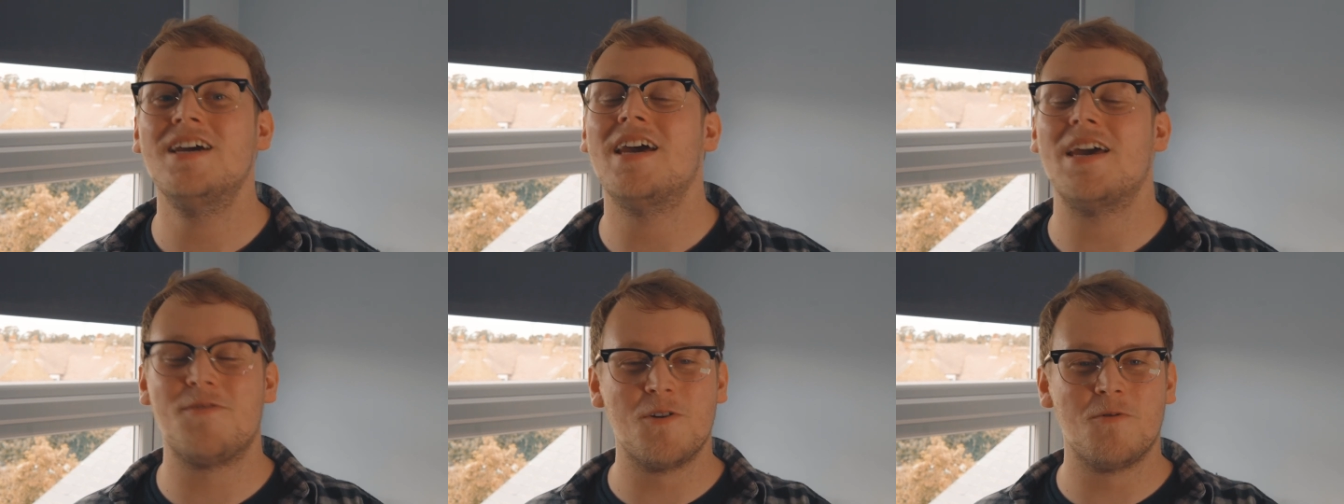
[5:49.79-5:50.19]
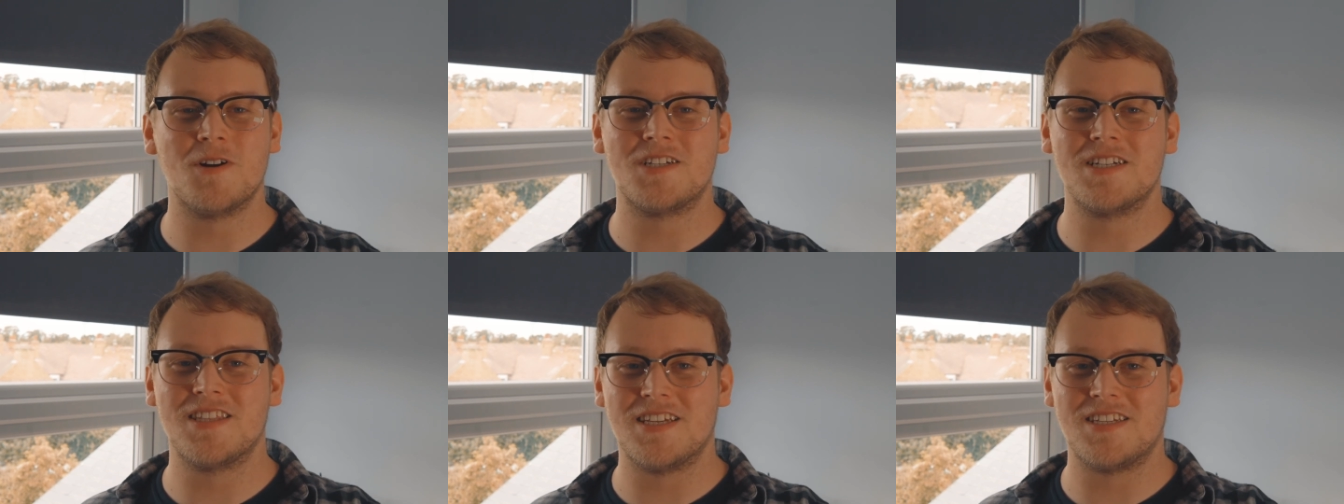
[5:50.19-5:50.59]
If you're
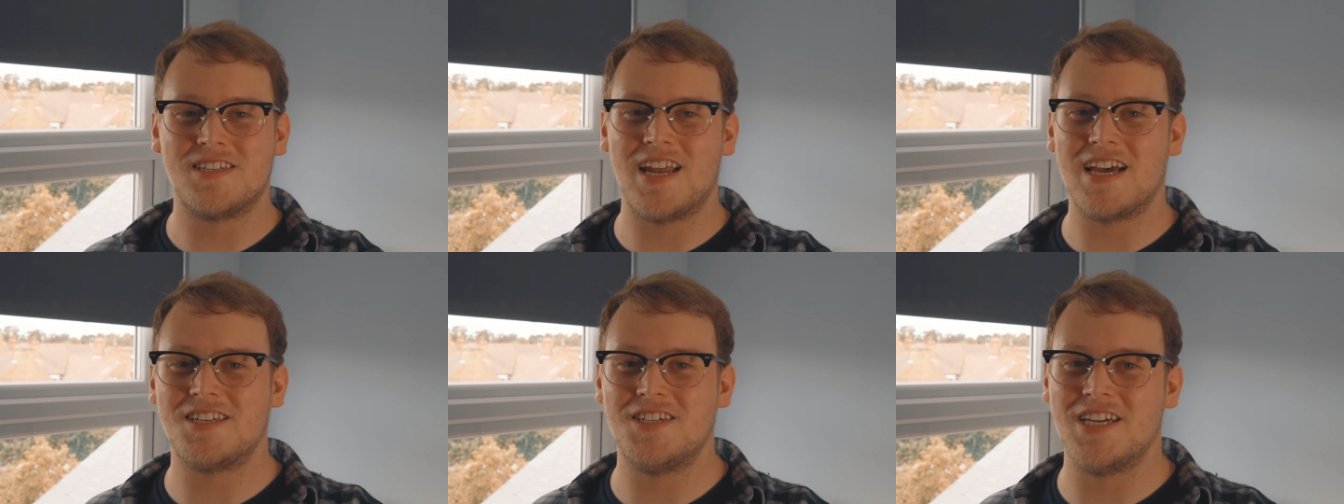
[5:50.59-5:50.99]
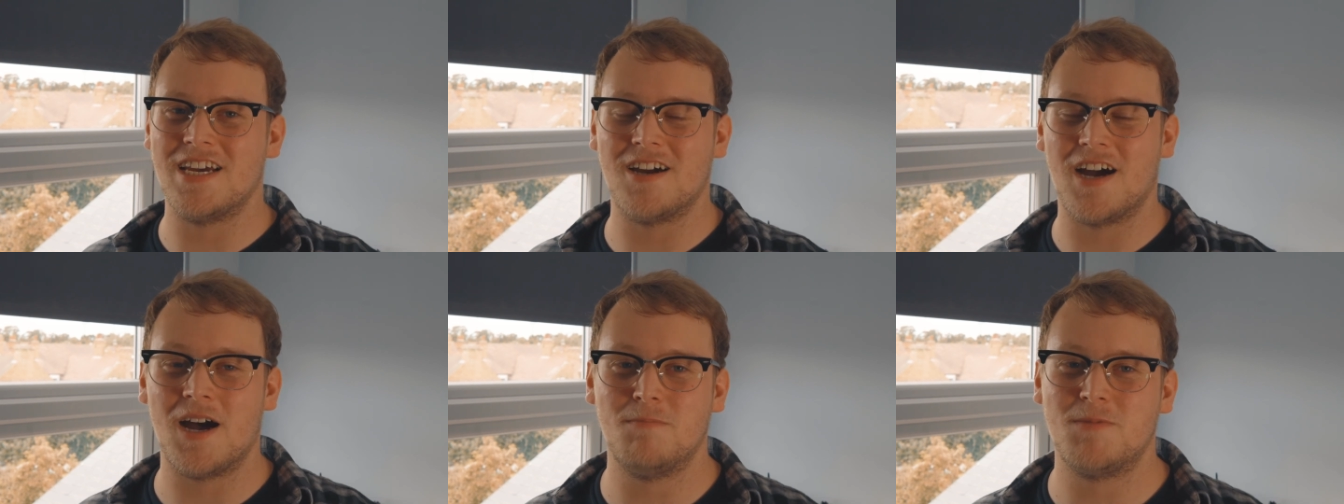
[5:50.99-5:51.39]
watching this next
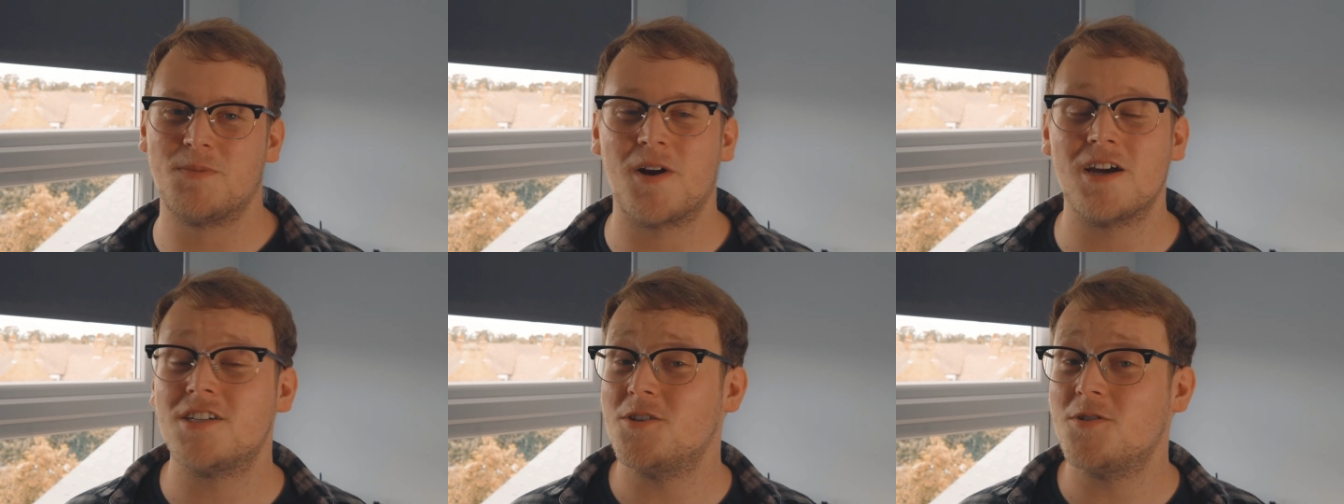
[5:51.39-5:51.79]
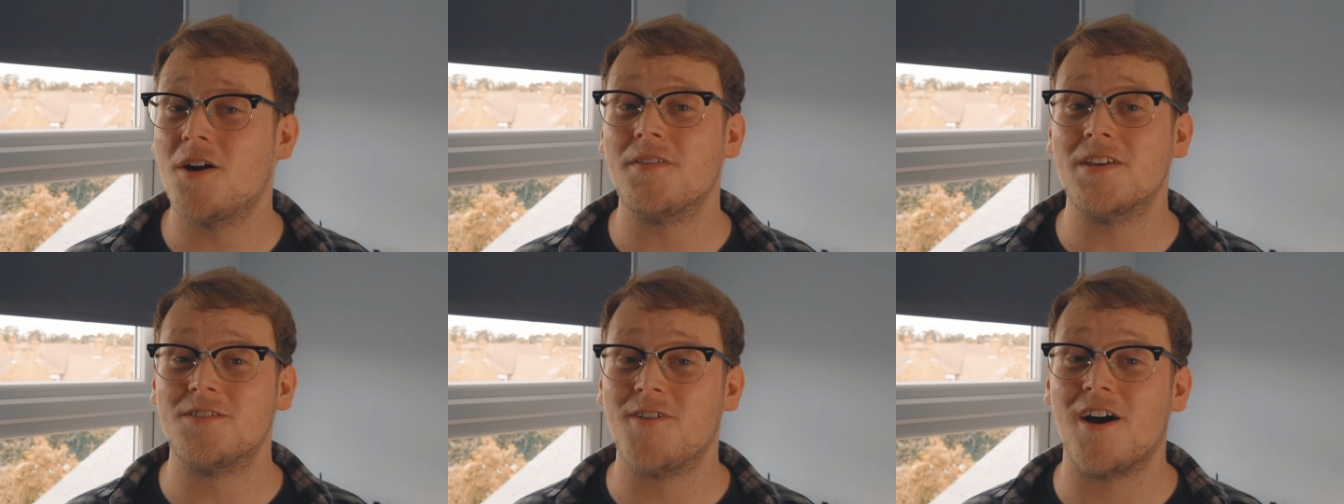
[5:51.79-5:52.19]
year, I'm surprised you
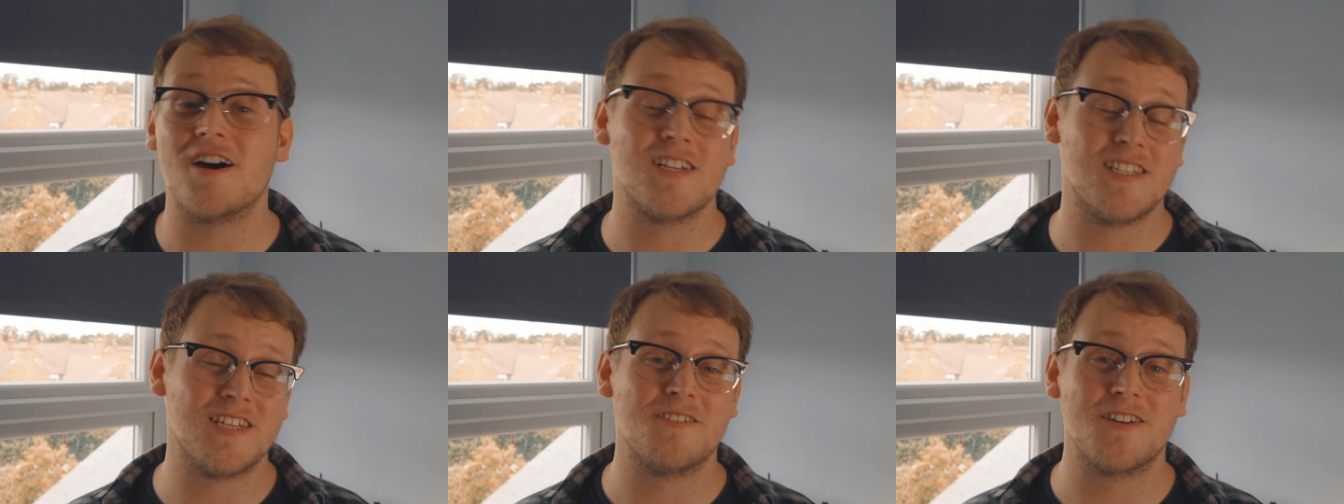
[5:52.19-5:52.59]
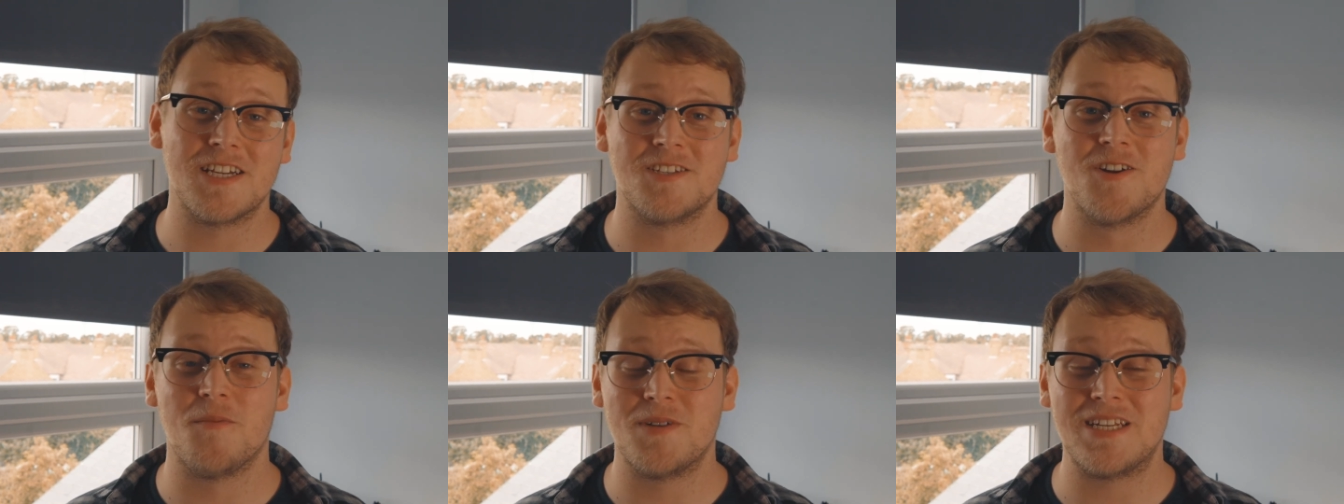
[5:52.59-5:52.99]
got this far considering
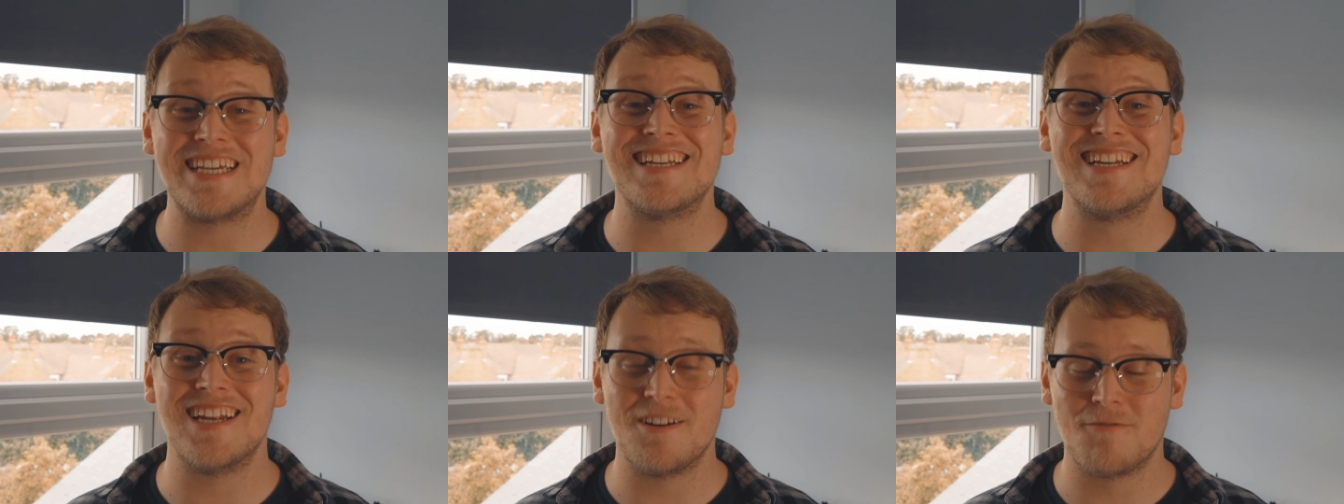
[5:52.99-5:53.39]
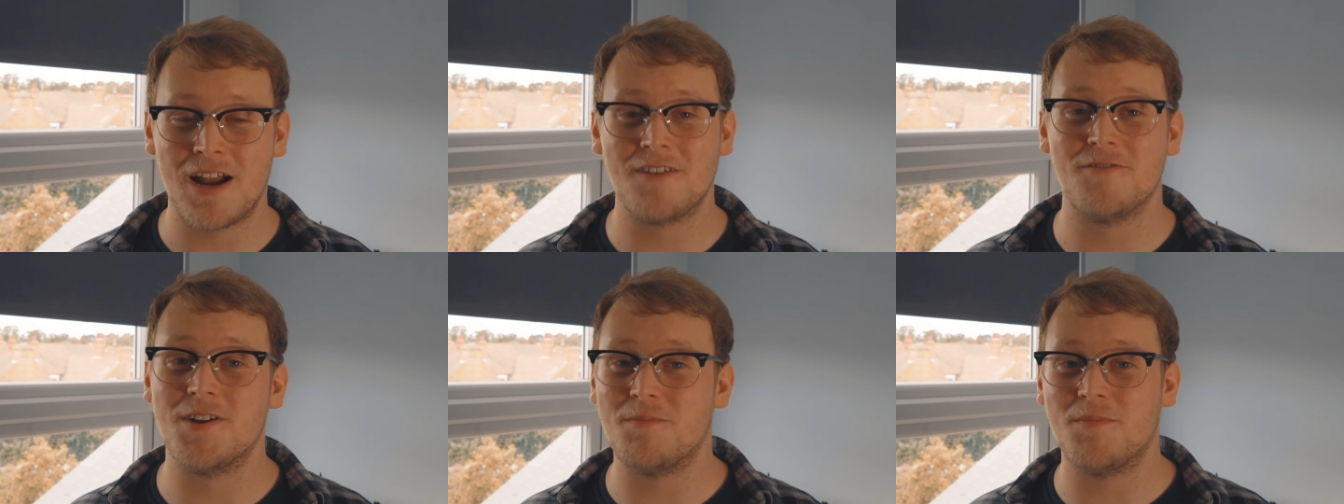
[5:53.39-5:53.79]
it's not particularly
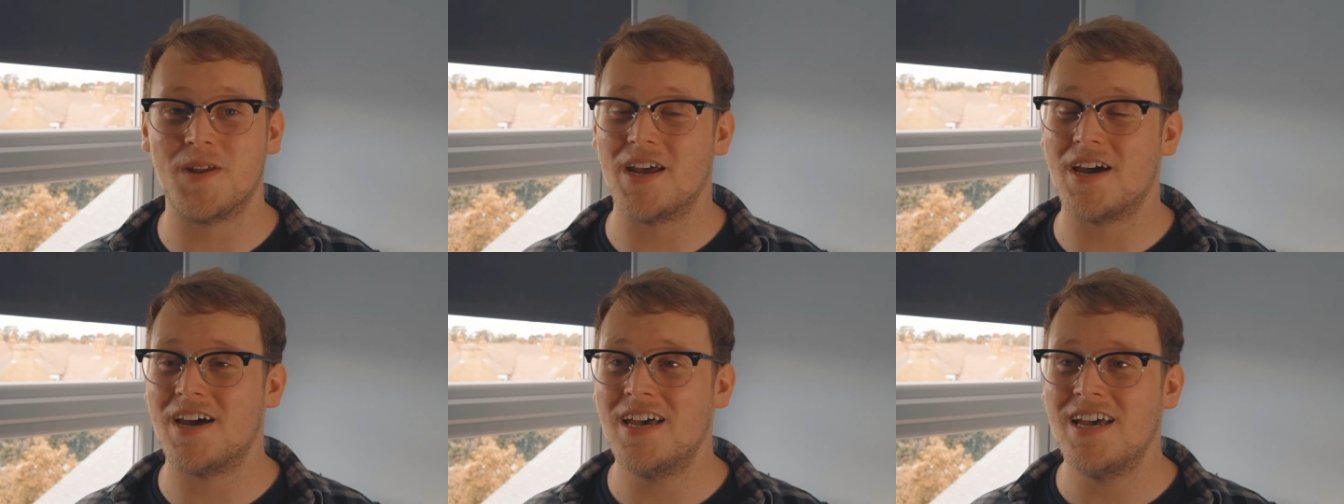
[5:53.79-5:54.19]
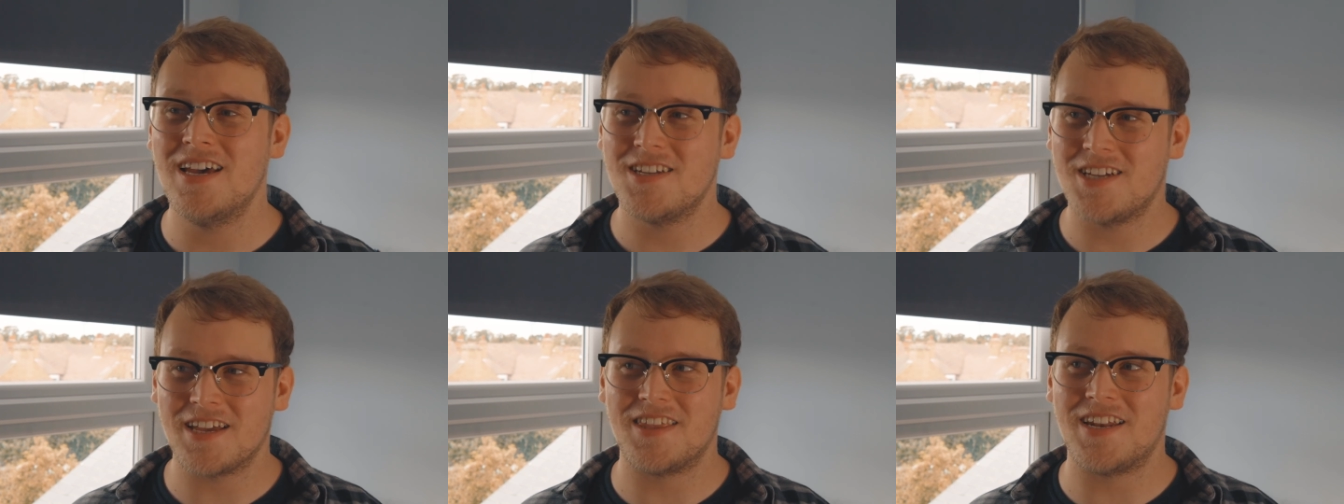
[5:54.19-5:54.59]
relevant, but
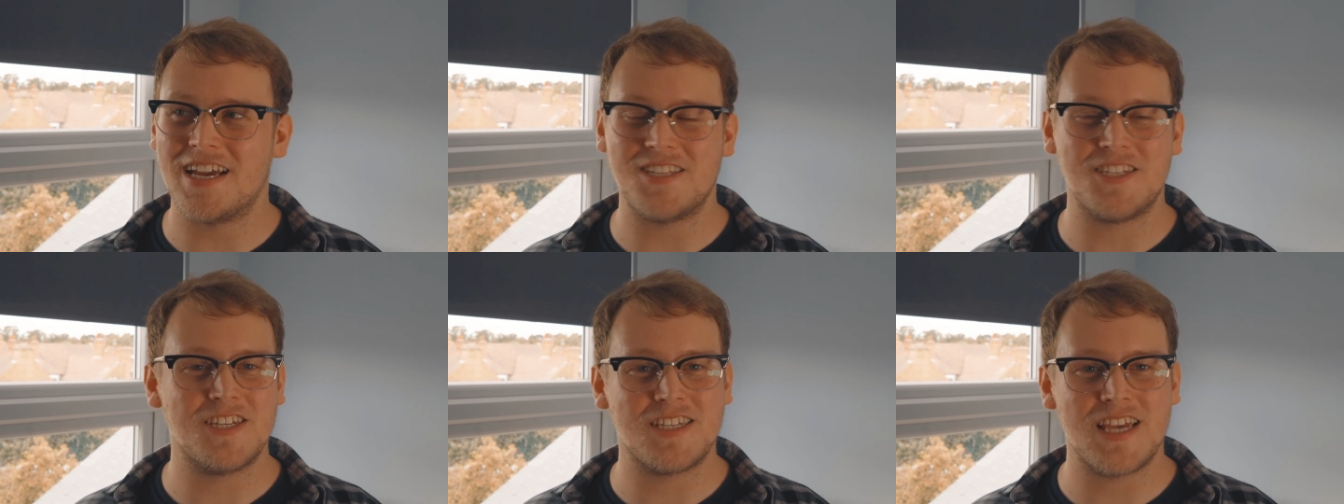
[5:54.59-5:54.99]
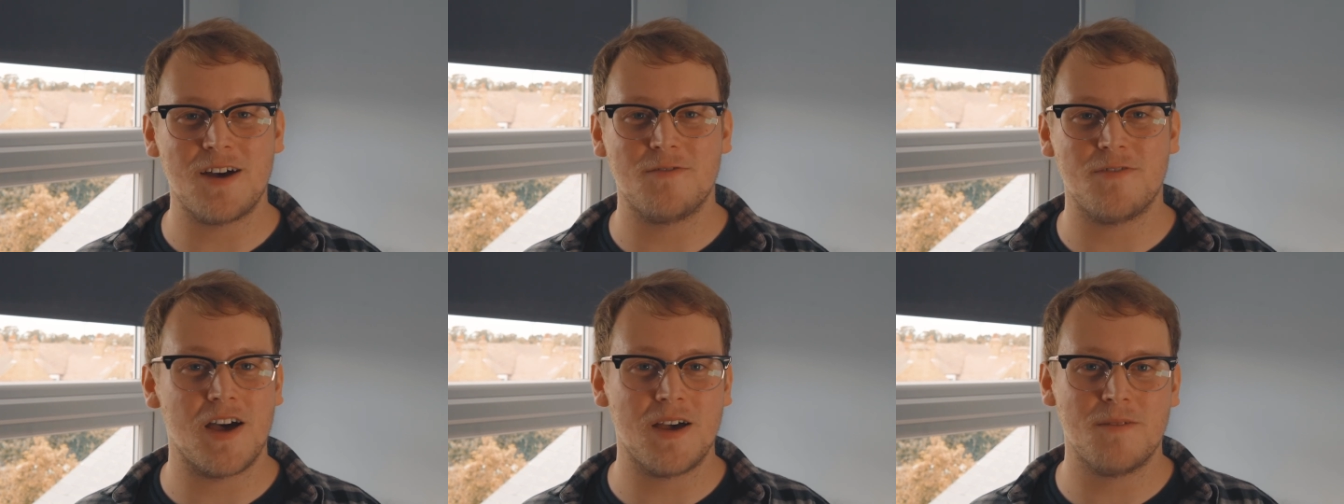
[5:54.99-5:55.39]
check the dates
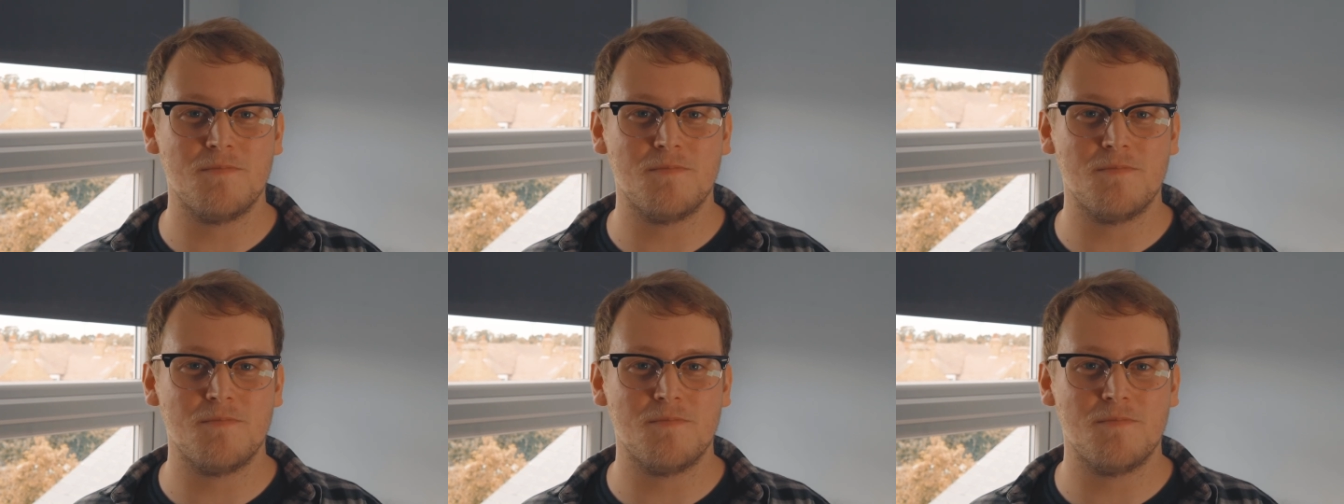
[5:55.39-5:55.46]
yourself.